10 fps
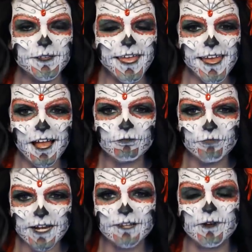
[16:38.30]
so yeah, I
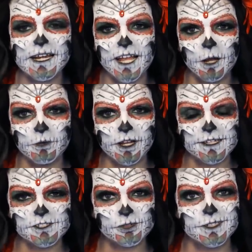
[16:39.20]
really, really hope you
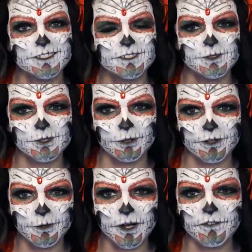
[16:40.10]
guys enjoyed this
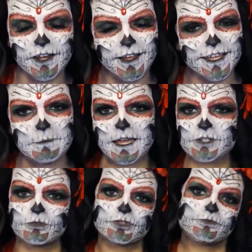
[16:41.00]
tutorial. If you like it,
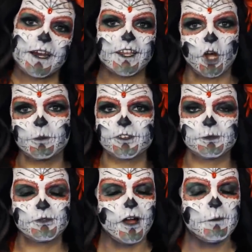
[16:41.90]
make sure to rate, comment,
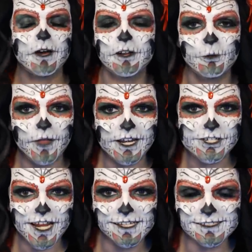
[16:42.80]
subscribe, and all
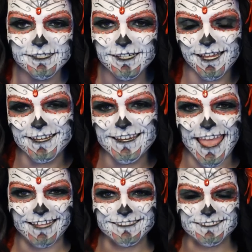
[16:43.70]
that jazz. And
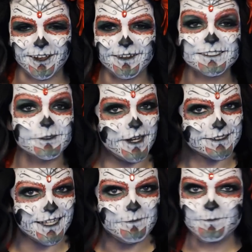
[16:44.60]
yeah, so until
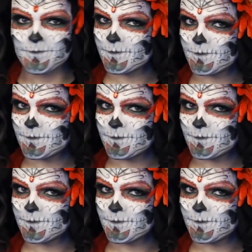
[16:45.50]
next time,